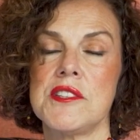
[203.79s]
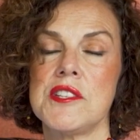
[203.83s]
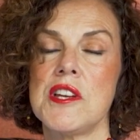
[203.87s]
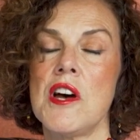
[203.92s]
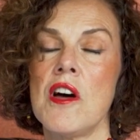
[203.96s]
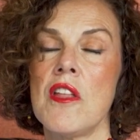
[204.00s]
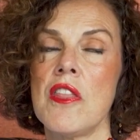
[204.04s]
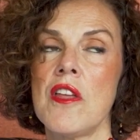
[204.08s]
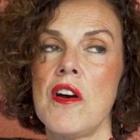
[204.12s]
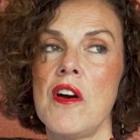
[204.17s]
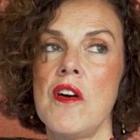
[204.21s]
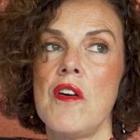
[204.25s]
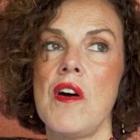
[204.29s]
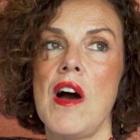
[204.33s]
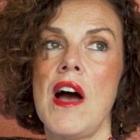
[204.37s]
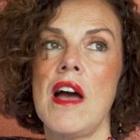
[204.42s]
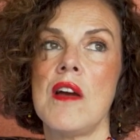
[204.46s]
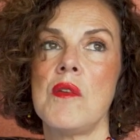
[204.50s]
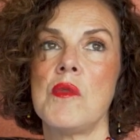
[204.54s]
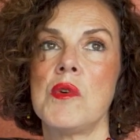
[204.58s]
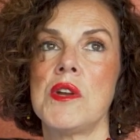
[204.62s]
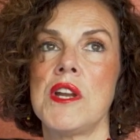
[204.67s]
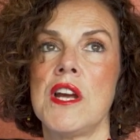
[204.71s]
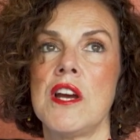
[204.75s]
Although I
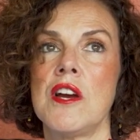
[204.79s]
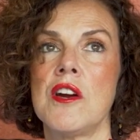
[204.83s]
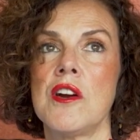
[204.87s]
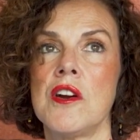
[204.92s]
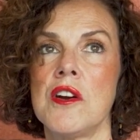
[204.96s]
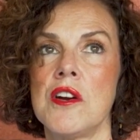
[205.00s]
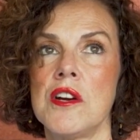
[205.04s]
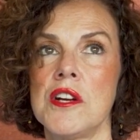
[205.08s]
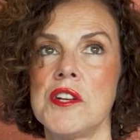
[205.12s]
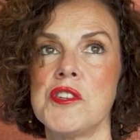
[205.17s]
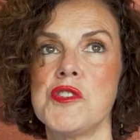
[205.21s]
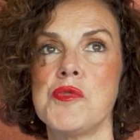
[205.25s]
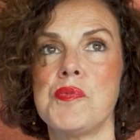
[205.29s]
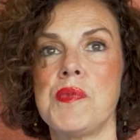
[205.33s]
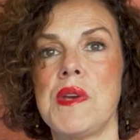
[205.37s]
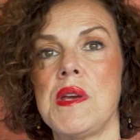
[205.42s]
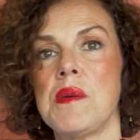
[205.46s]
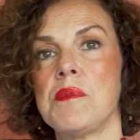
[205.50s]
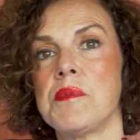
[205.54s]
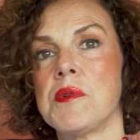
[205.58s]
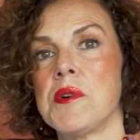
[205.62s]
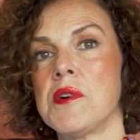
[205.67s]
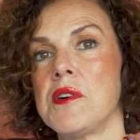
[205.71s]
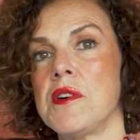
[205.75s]
would encourage
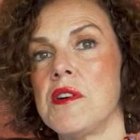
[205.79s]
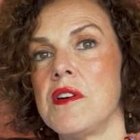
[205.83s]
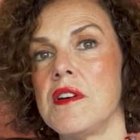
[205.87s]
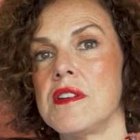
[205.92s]
people